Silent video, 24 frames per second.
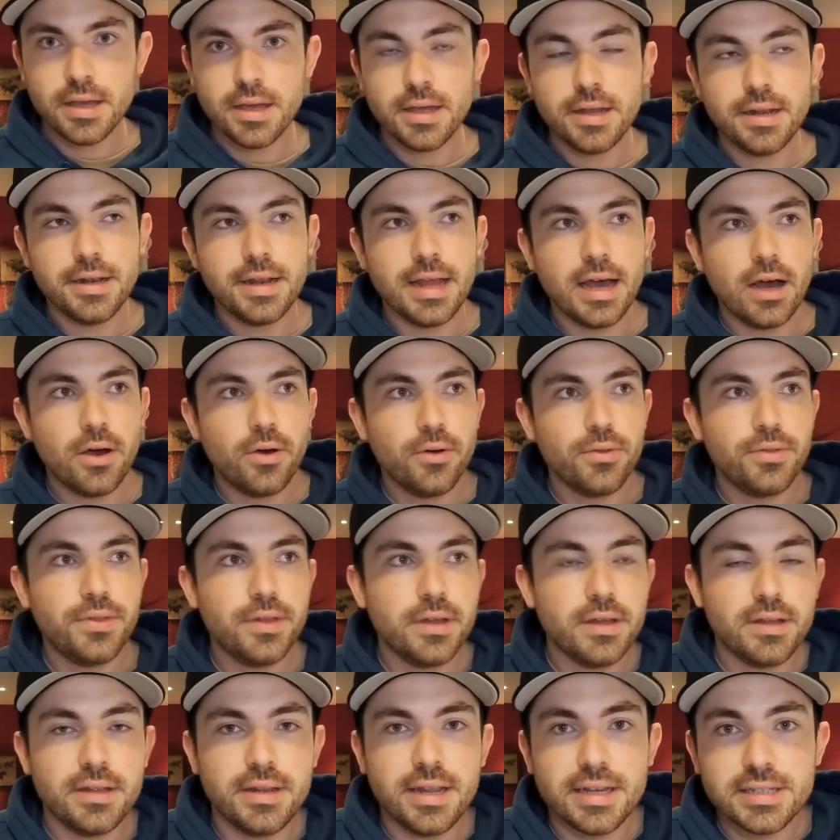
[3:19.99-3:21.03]
Now,
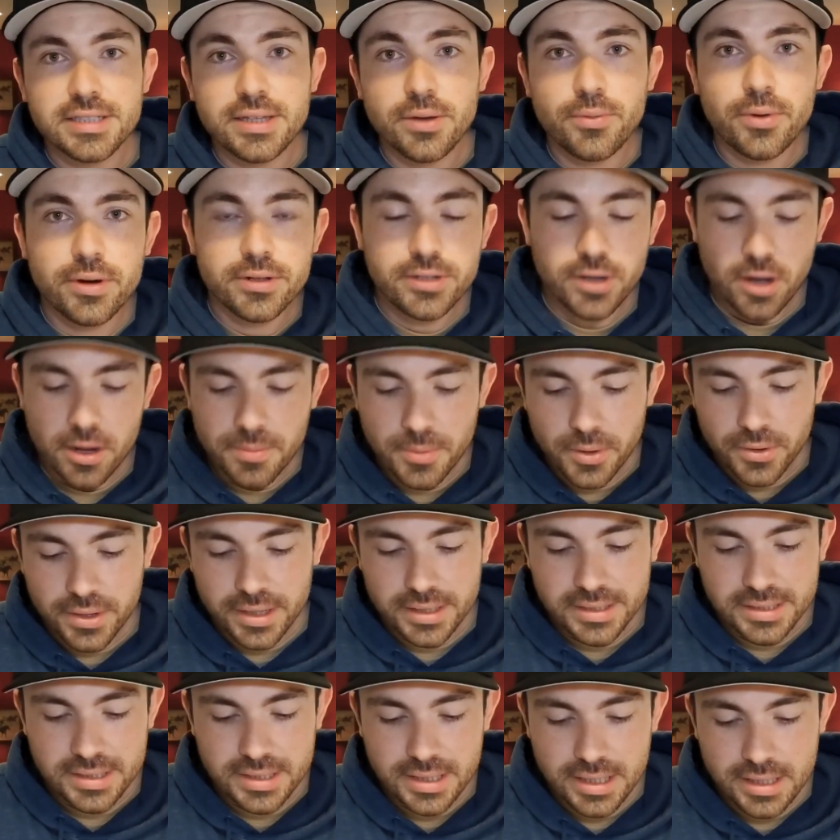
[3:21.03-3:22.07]
the next thing I want to talk about is
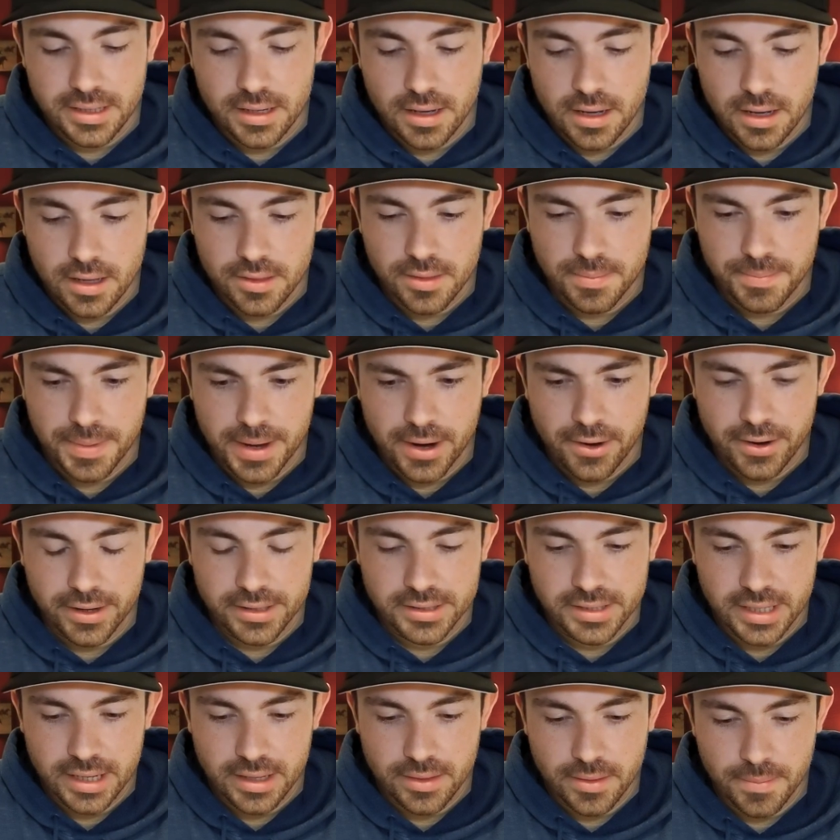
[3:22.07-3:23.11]
the bearings.
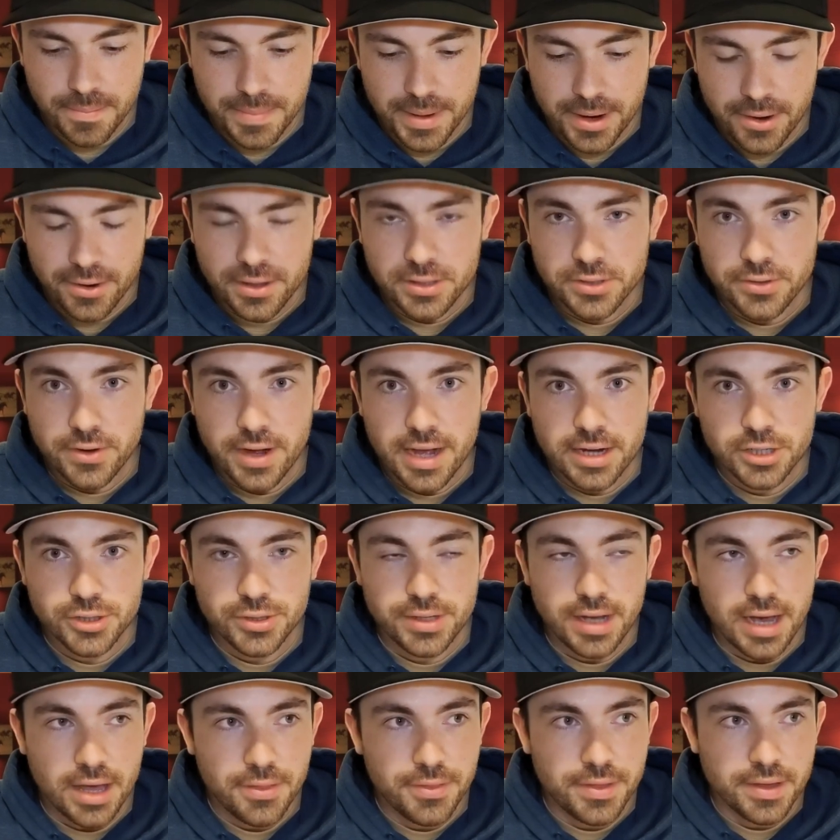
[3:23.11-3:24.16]
And the bearings are actually,
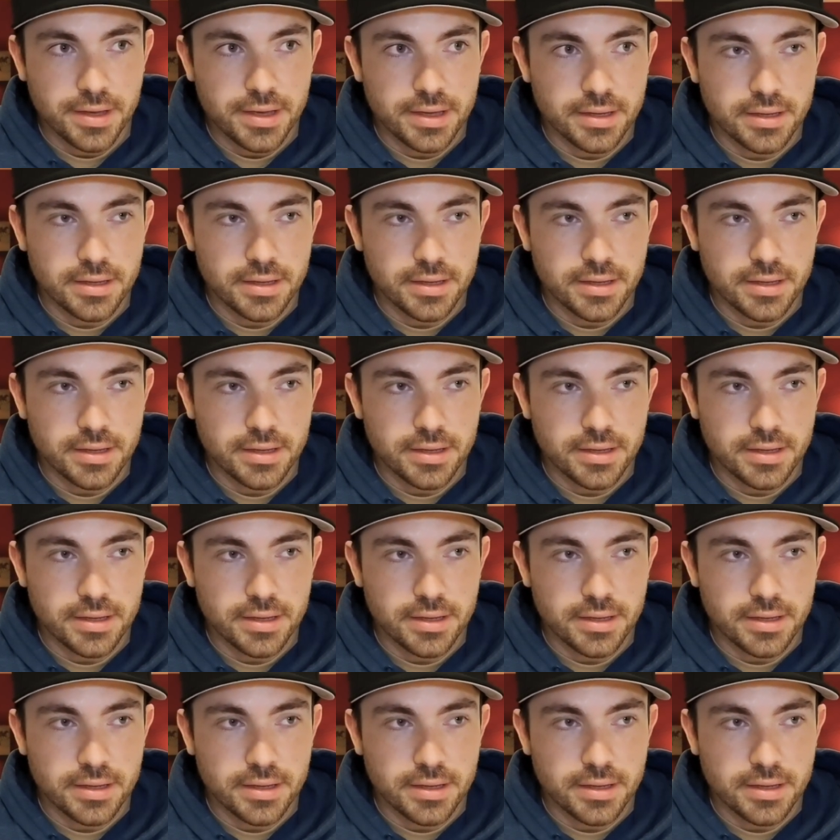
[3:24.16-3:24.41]
I think,